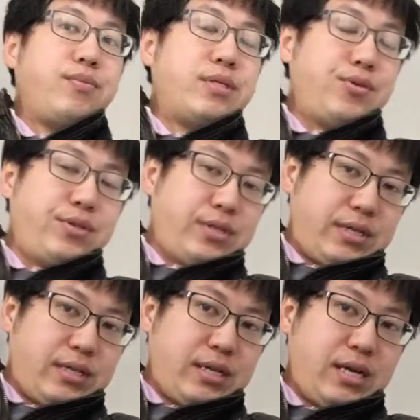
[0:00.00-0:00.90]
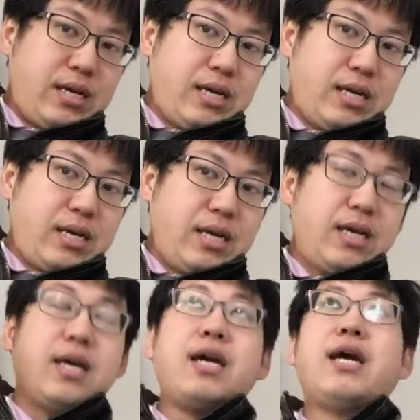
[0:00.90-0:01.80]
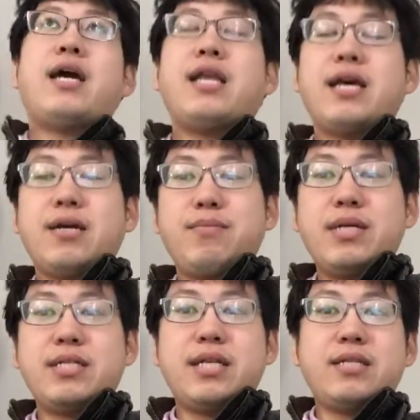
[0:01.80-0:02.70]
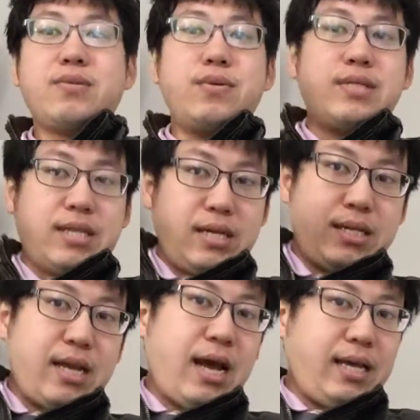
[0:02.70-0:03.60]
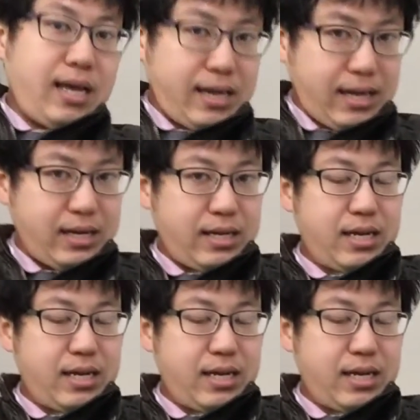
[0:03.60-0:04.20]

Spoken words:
to be Switzerland. And then visiting Switzerland, I get it.